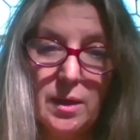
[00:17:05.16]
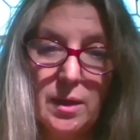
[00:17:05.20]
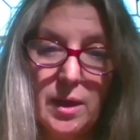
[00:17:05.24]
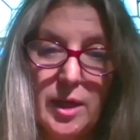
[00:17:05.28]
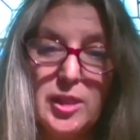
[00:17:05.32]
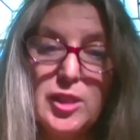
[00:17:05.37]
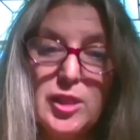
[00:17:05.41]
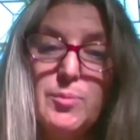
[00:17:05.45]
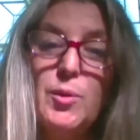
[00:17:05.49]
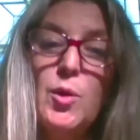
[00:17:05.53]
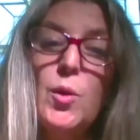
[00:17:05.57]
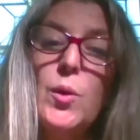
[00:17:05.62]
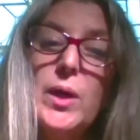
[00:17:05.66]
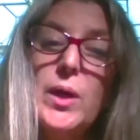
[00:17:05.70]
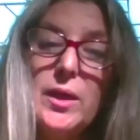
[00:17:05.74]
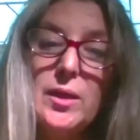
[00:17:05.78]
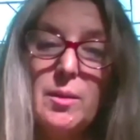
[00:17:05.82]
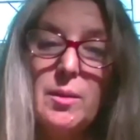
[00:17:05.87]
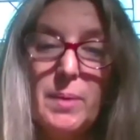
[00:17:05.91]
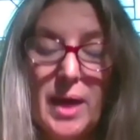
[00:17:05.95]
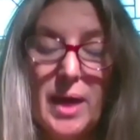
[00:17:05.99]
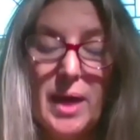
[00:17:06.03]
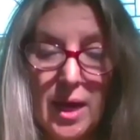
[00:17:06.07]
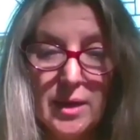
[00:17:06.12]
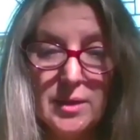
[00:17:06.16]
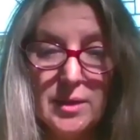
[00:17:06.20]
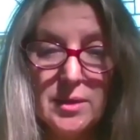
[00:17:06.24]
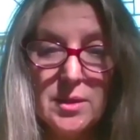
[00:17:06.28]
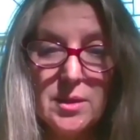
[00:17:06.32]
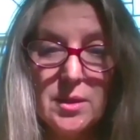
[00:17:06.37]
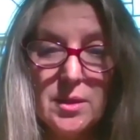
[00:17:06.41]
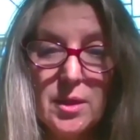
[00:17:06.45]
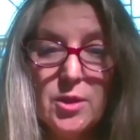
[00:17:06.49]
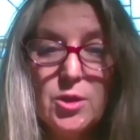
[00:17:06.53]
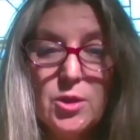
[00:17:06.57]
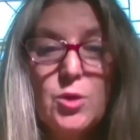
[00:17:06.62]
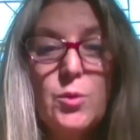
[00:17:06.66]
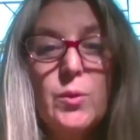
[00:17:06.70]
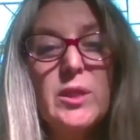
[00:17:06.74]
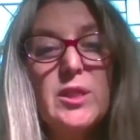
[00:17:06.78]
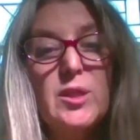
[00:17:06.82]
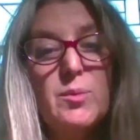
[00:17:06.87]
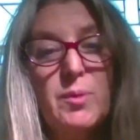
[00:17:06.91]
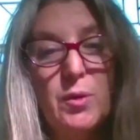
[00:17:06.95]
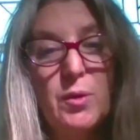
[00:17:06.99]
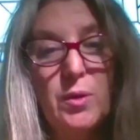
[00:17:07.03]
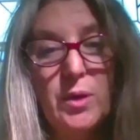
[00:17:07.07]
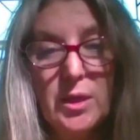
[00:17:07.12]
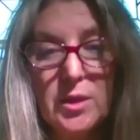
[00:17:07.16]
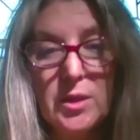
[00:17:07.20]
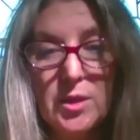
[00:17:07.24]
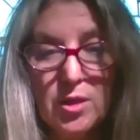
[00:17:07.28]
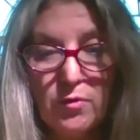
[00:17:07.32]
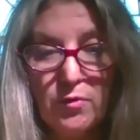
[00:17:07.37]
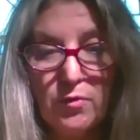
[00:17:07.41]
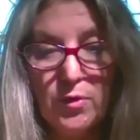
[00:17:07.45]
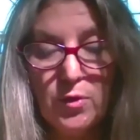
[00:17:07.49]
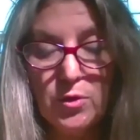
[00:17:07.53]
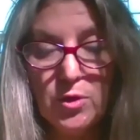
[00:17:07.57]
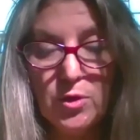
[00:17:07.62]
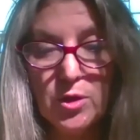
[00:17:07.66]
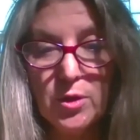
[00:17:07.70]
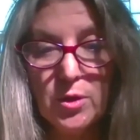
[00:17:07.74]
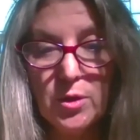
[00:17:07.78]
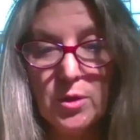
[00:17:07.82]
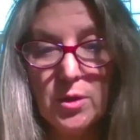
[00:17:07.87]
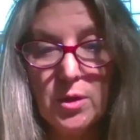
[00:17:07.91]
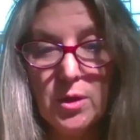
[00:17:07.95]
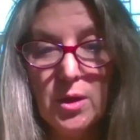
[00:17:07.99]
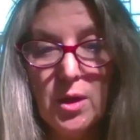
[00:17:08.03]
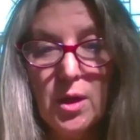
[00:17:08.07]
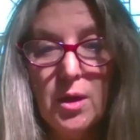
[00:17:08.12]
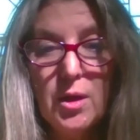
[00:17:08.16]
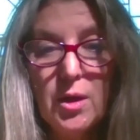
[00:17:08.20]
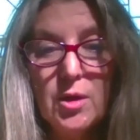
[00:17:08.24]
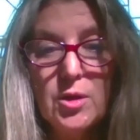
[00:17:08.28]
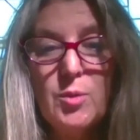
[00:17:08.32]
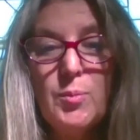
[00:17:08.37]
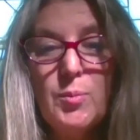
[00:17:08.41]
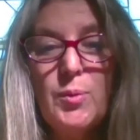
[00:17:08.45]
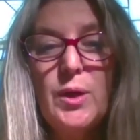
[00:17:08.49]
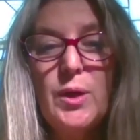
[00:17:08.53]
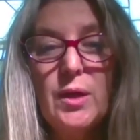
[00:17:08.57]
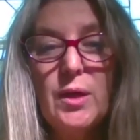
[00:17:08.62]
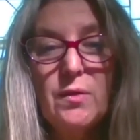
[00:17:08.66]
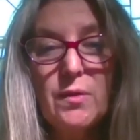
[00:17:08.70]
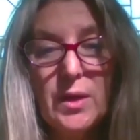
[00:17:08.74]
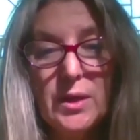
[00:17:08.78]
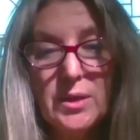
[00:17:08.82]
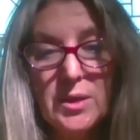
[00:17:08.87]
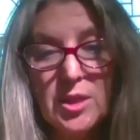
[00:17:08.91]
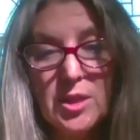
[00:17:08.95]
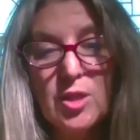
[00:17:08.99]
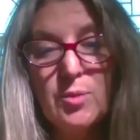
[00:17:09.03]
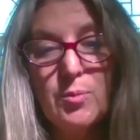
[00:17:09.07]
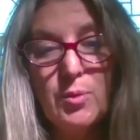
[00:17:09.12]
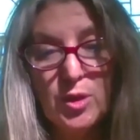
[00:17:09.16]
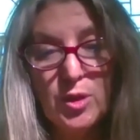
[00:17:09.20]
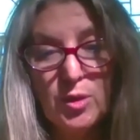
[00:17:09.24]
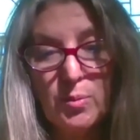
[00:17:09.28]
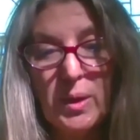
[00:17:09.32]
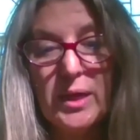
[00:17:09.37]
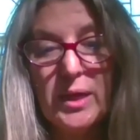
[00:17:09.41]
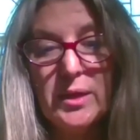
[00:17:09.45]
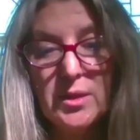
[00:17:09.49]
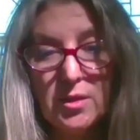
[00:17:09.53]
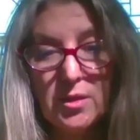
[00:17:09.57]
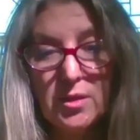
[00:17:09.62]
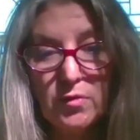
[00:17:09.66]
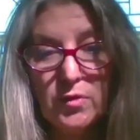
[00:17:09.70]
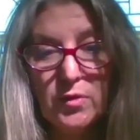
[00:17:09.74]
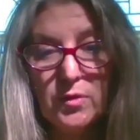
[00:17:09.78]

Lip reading: exploring the past to experience the future. So putting things into perspective.